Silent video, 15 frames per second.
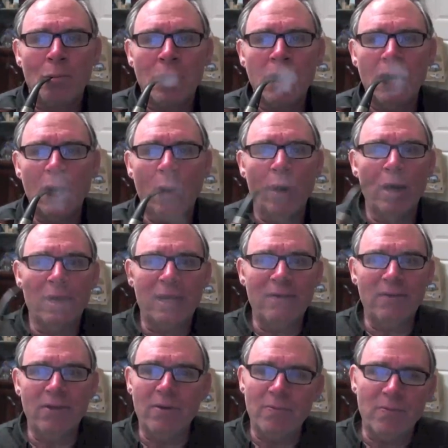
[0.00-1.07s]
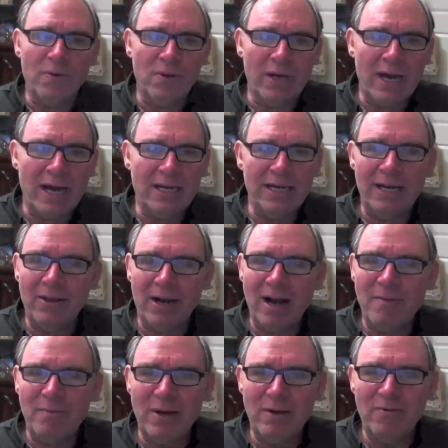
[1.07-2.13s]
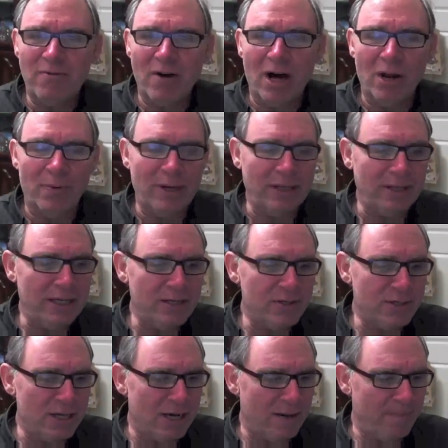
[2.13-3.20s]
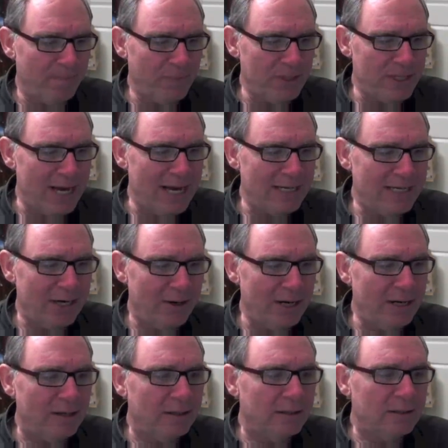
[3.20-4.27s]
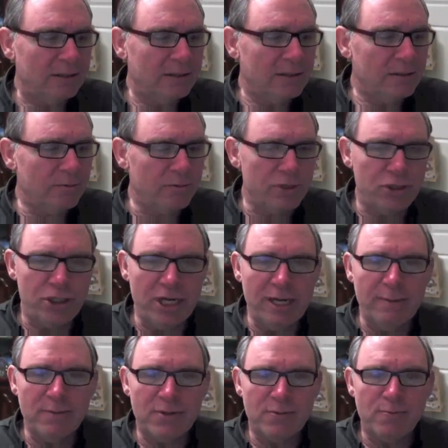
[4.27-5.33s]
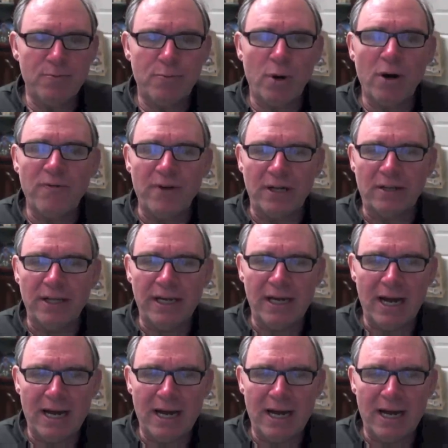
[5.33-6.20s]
I don't want to give you the idea that I've been following these dietary regimes perfectly.